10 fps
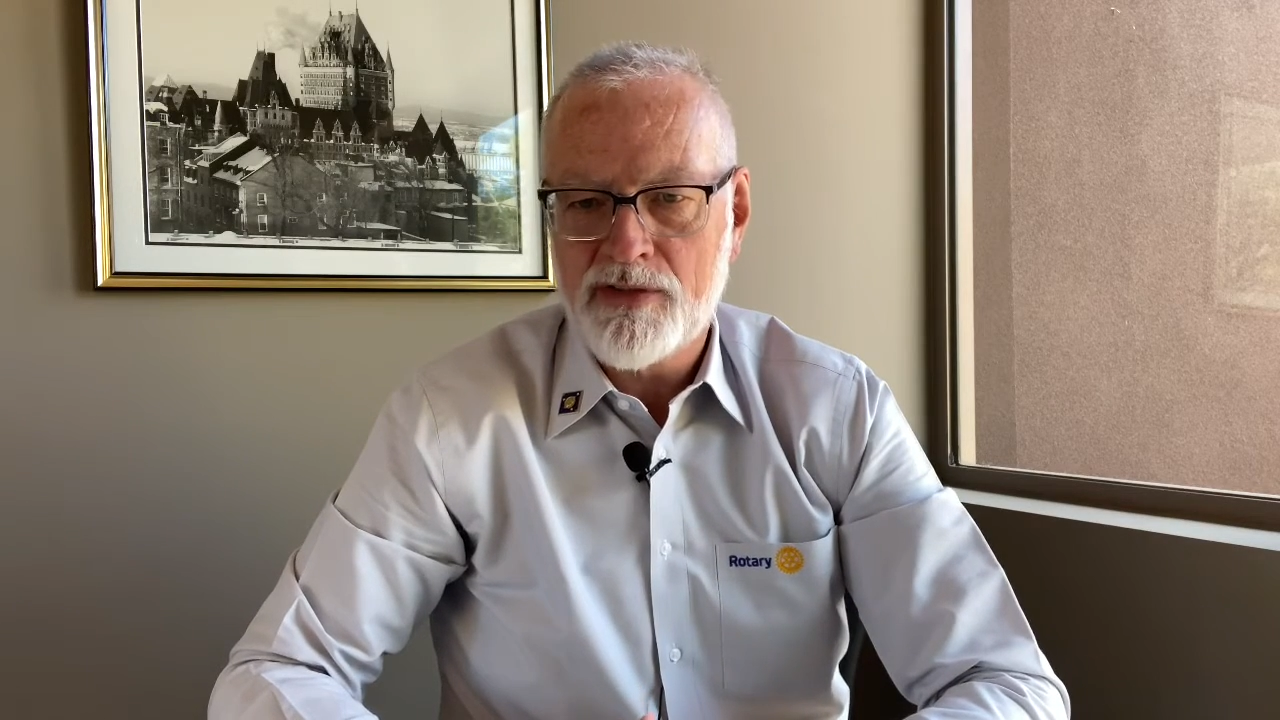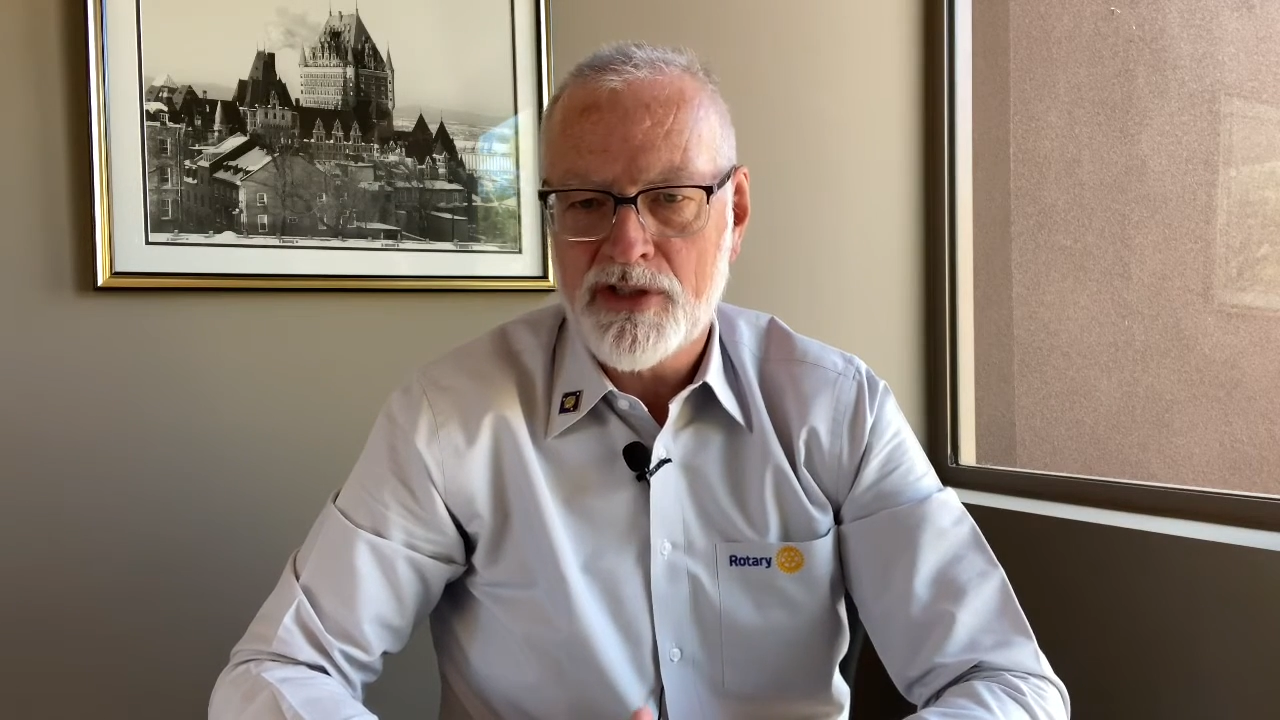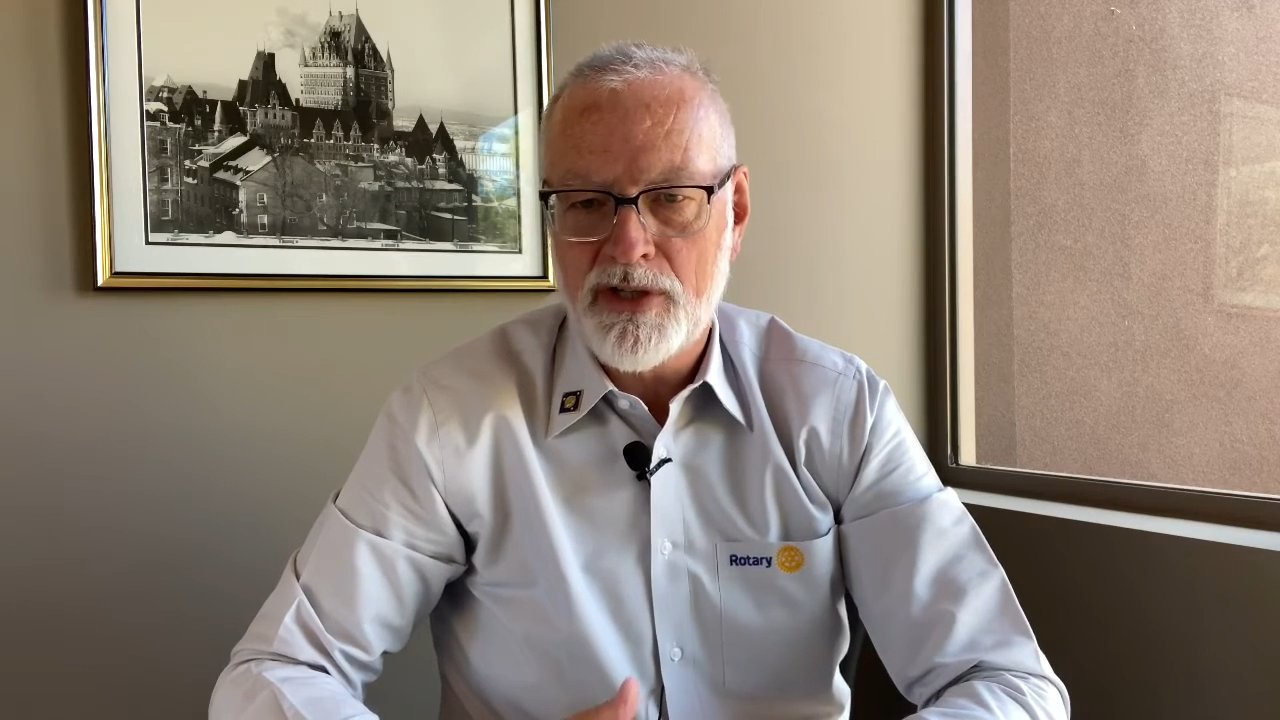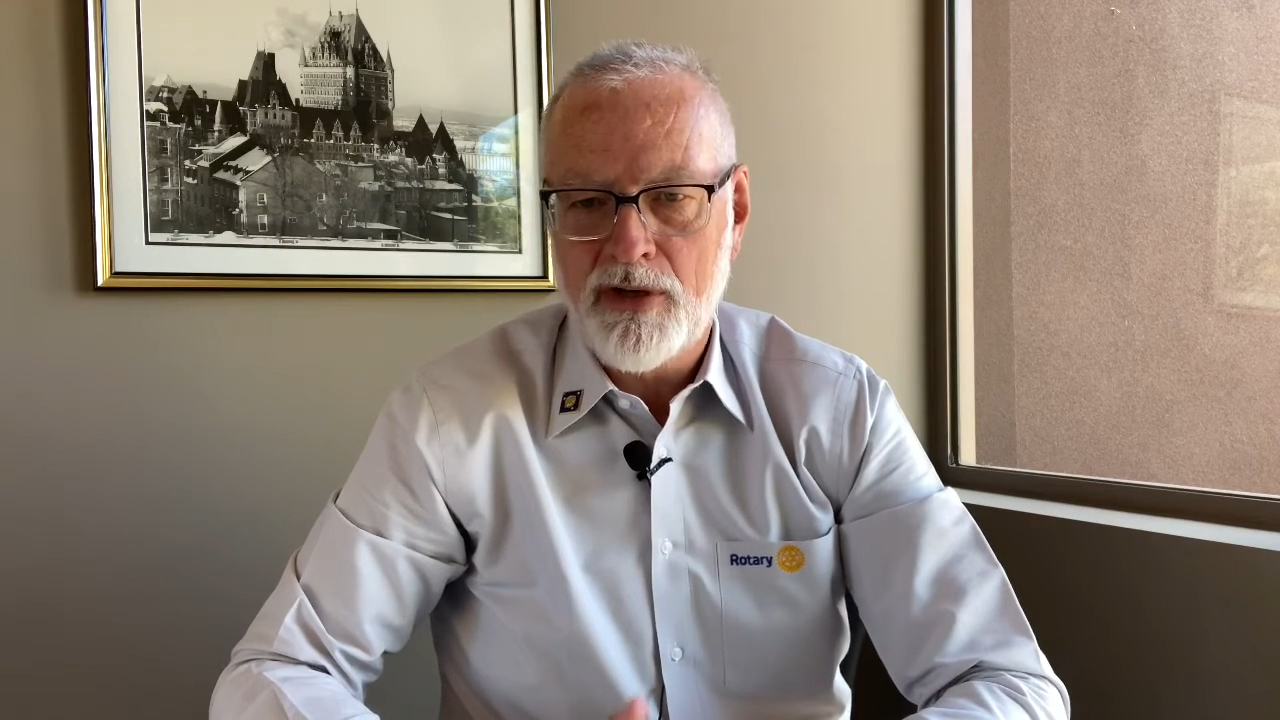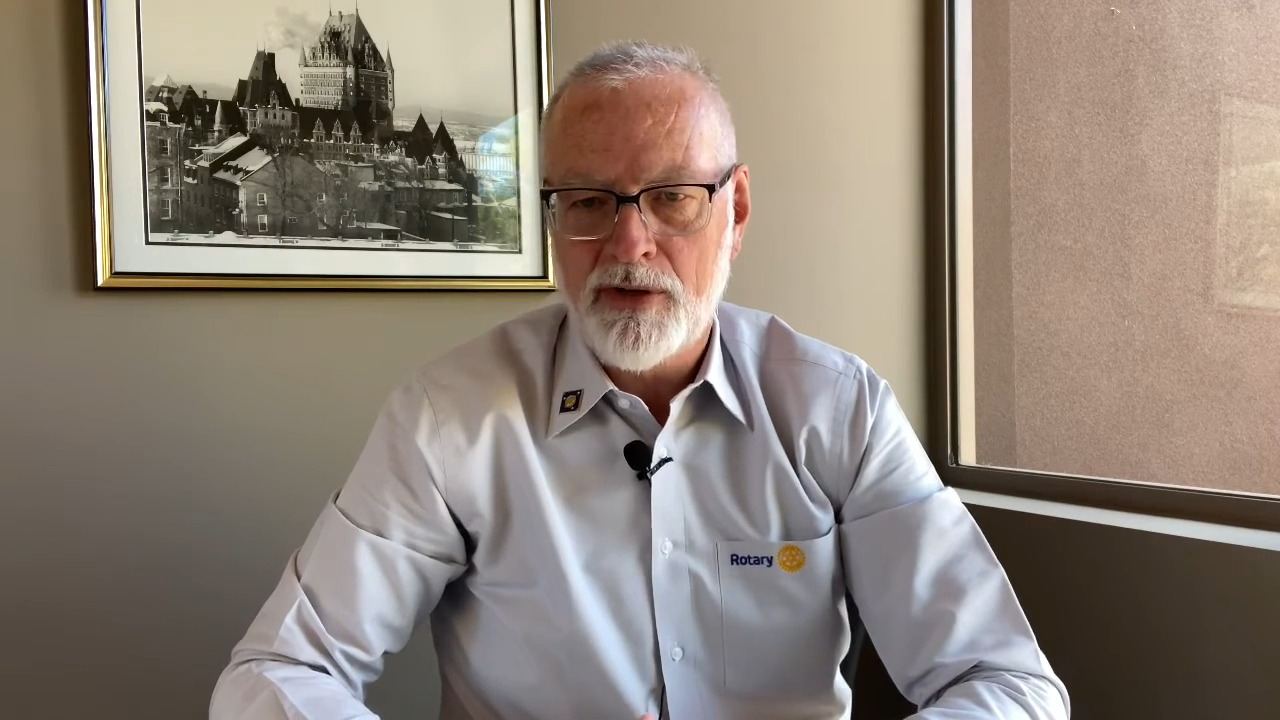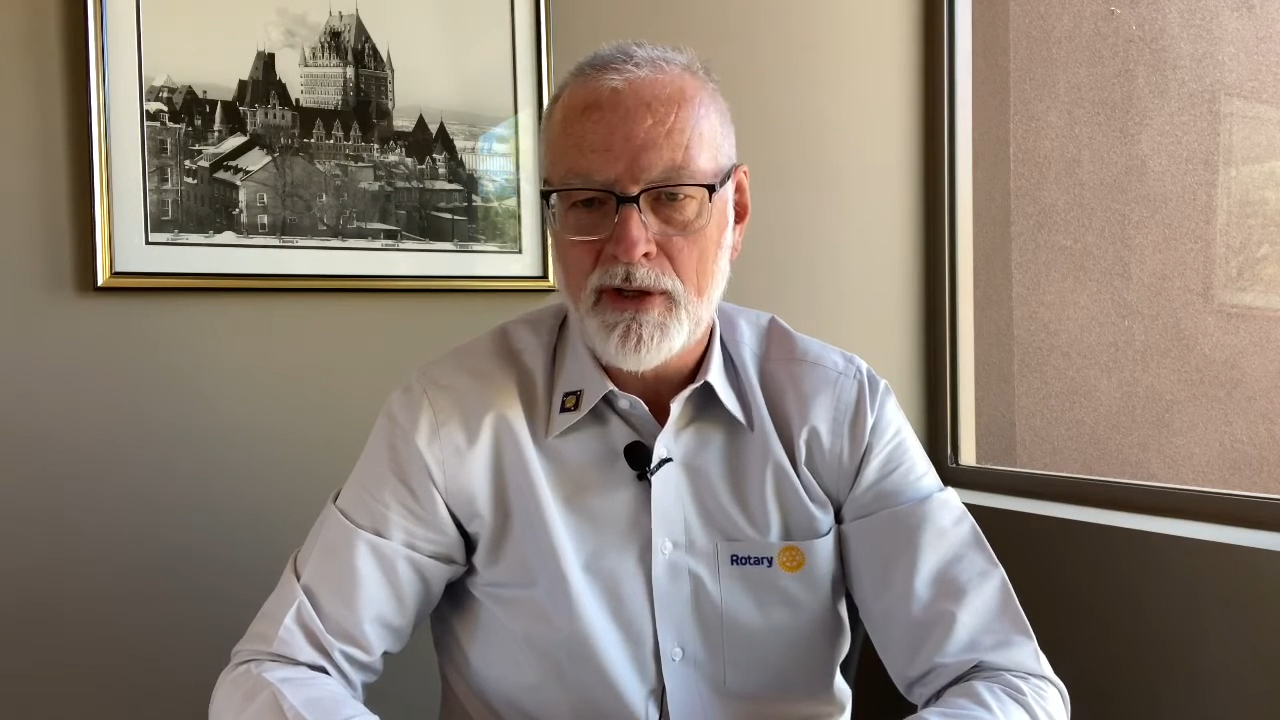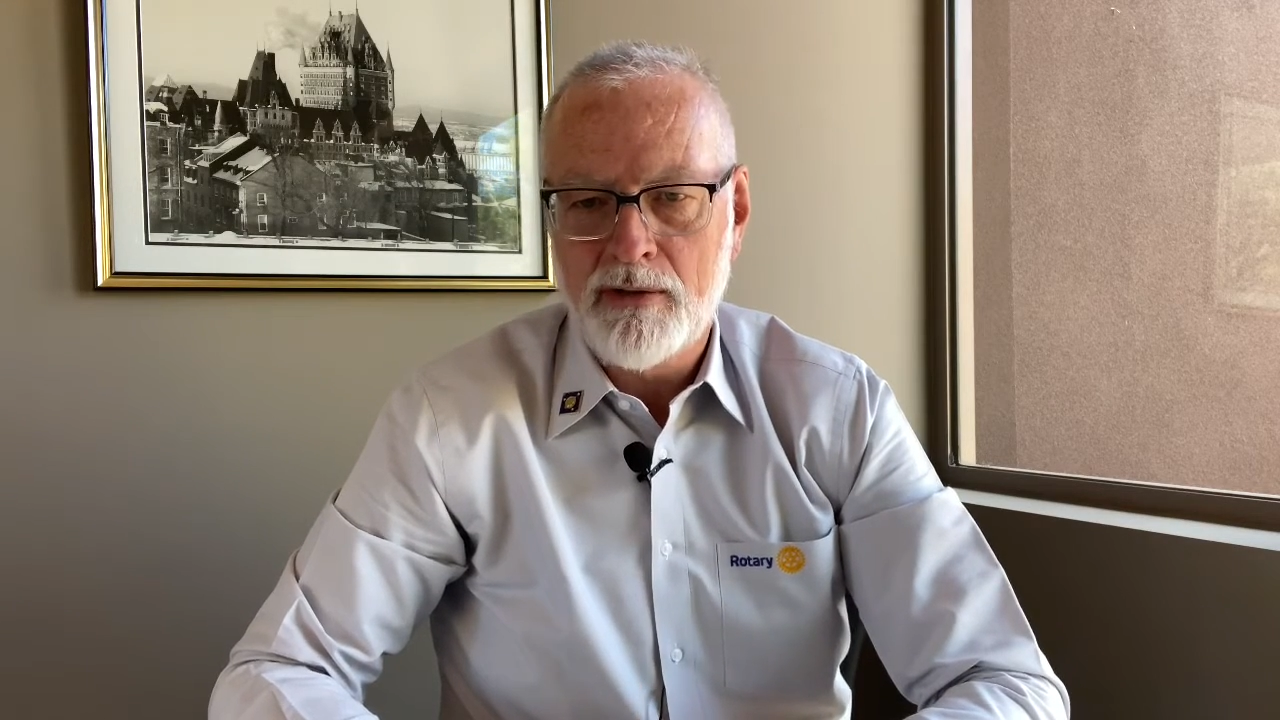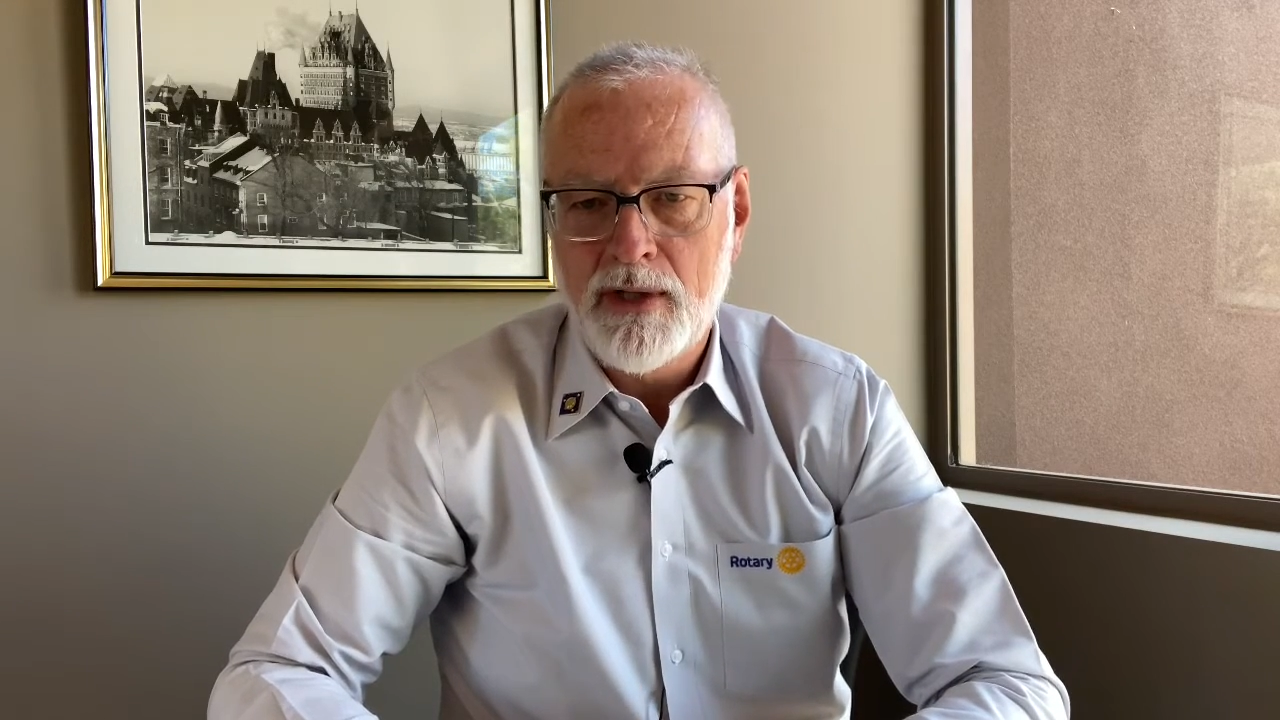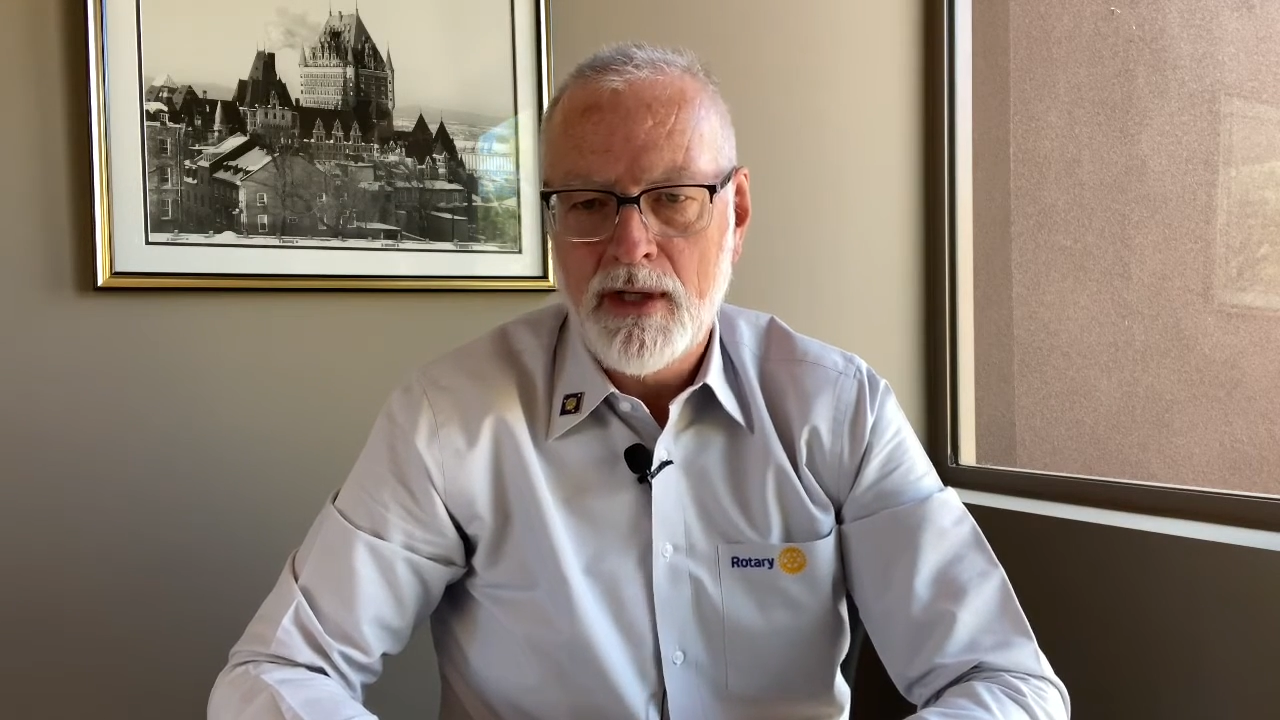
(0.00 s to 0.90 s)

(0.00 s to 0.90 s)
of Sedona,